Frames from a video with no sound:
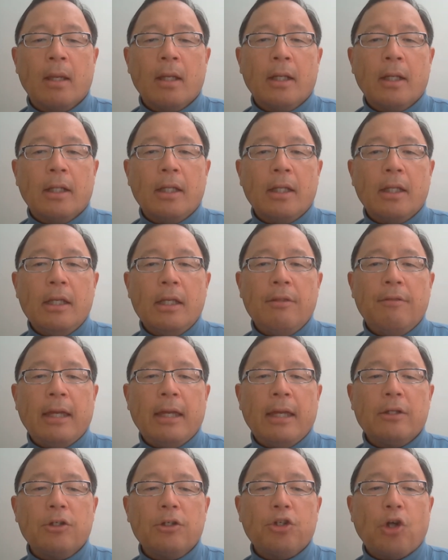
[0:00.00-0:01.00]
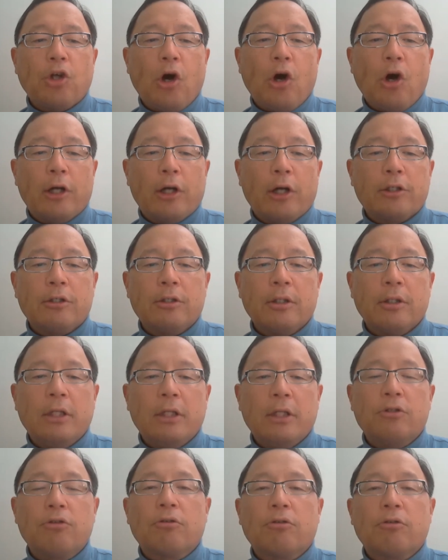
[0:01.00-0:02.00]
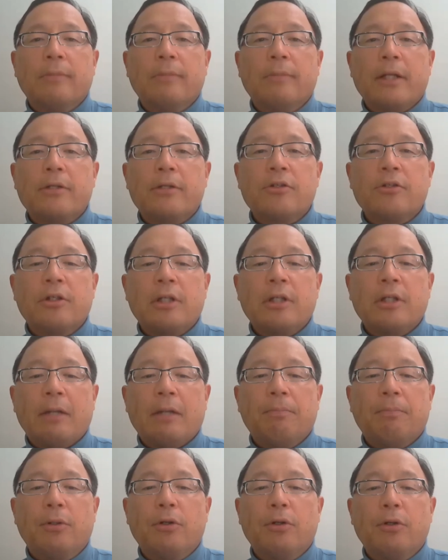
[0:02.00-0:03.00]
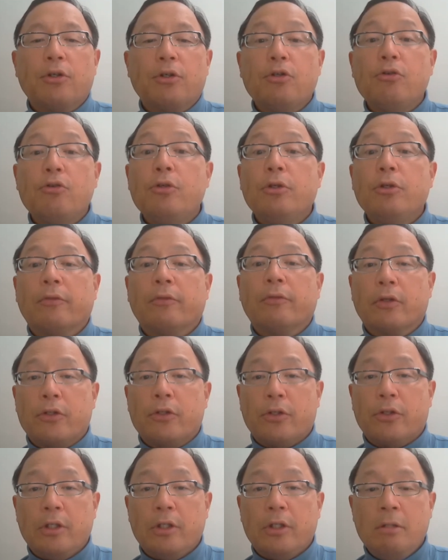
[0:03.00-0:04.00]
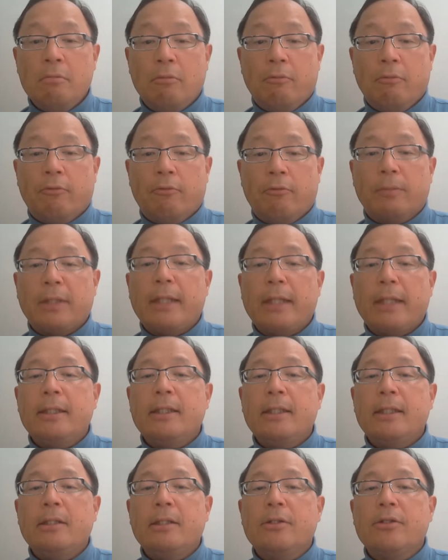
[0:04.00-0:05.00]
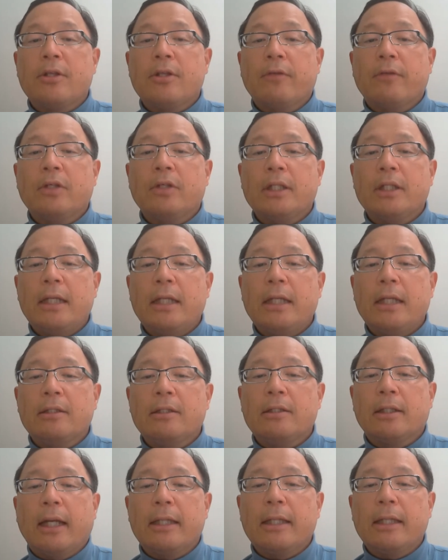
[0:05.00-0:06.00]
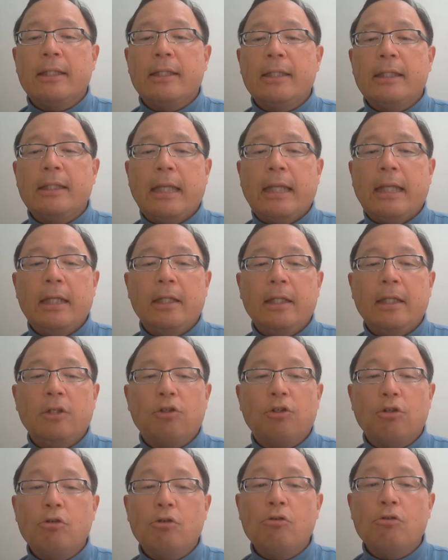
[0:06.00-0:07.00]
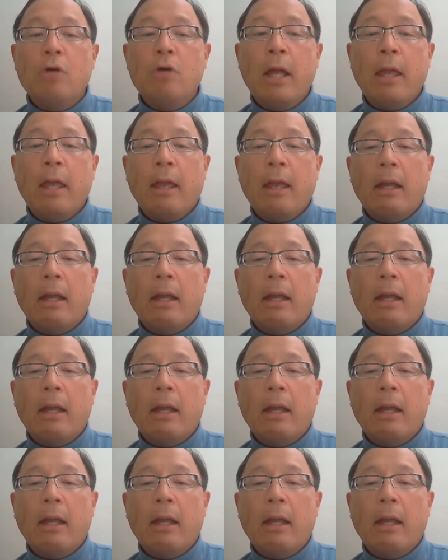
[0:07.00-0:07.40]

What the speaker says: He then taught internal medicine at Purdue University from 1978 to 1982,